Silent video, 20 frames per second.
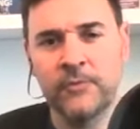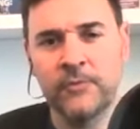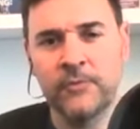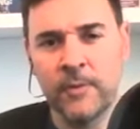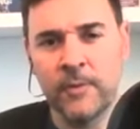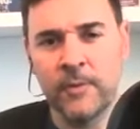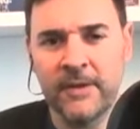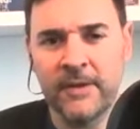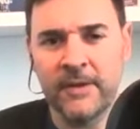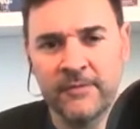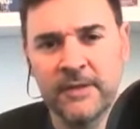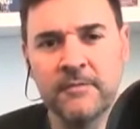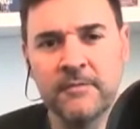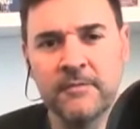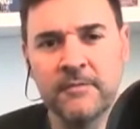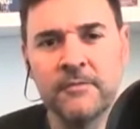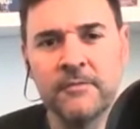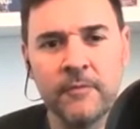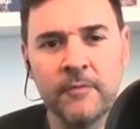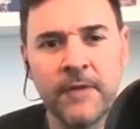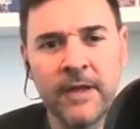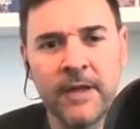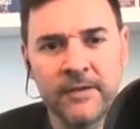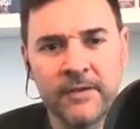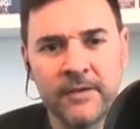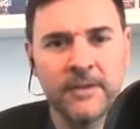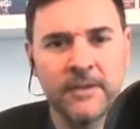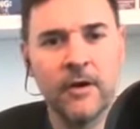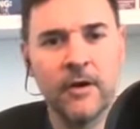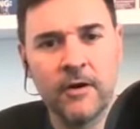So I'm guessing sort of
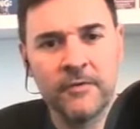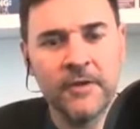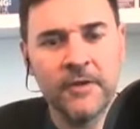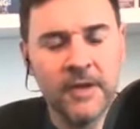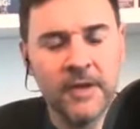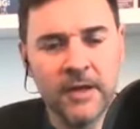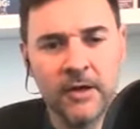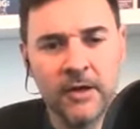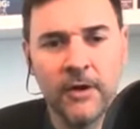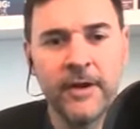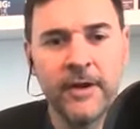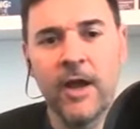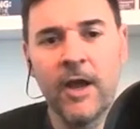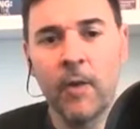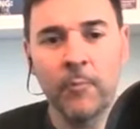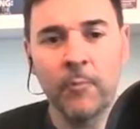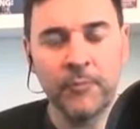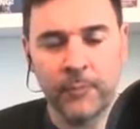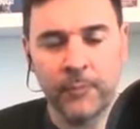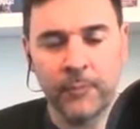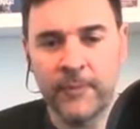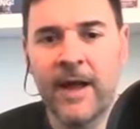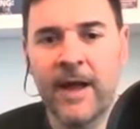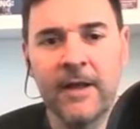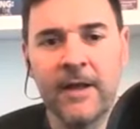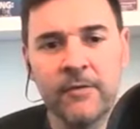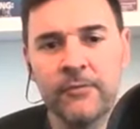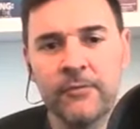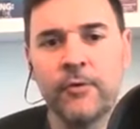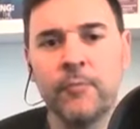the Hasty Card kind of helps with
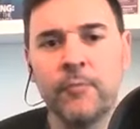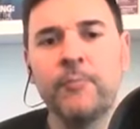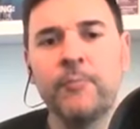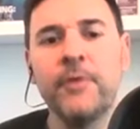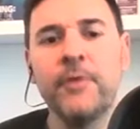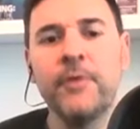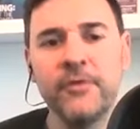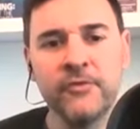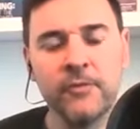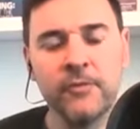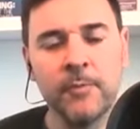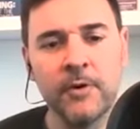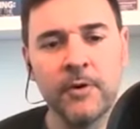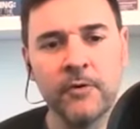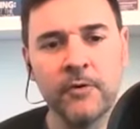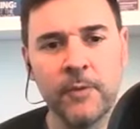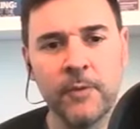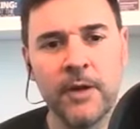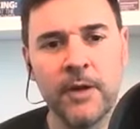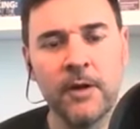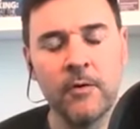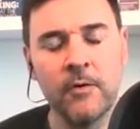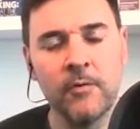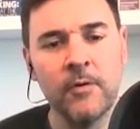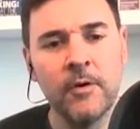that sort of principle as well.